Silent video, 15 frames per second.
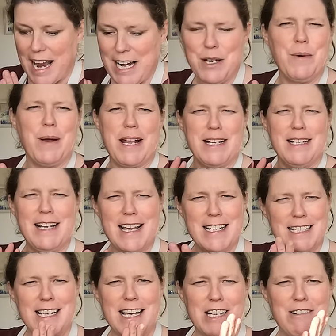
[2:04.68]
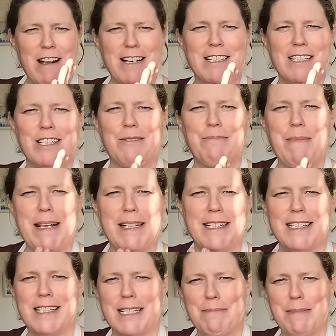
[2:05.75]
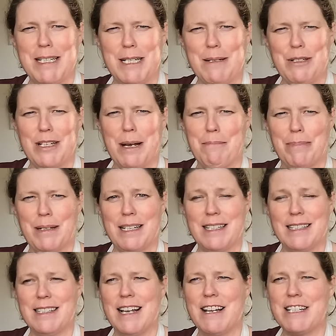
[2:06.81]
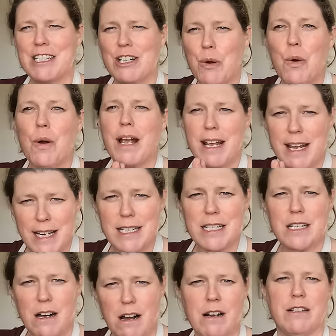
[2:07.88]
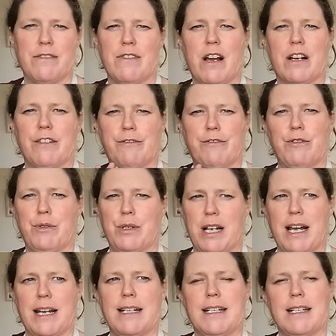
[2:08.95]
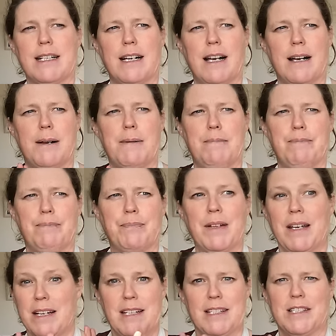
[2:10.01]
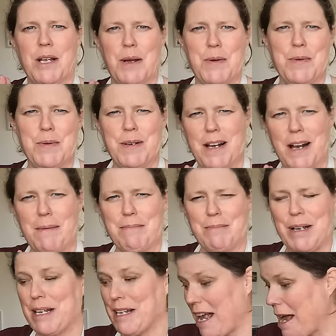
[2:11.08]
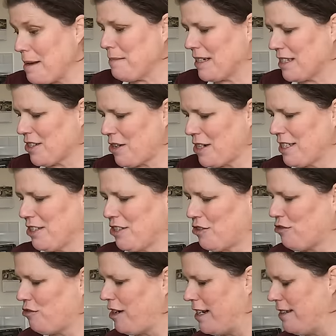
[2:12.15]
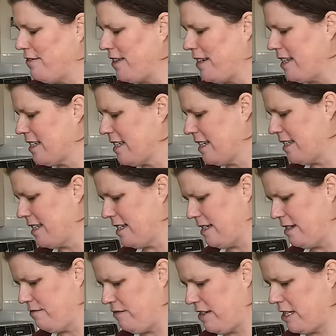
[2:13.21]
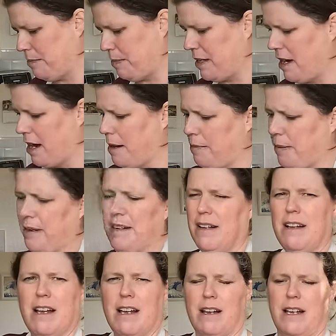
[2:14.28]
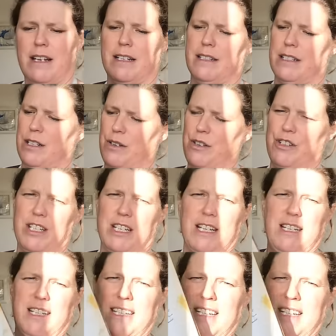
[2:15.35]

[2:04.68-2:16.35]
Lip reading: anyway, let's get cracking and make this Smiddy dumpling. It is kind of like a fruitcake, I'm excited to try it. In fact, let's get the recipe up. It's so you see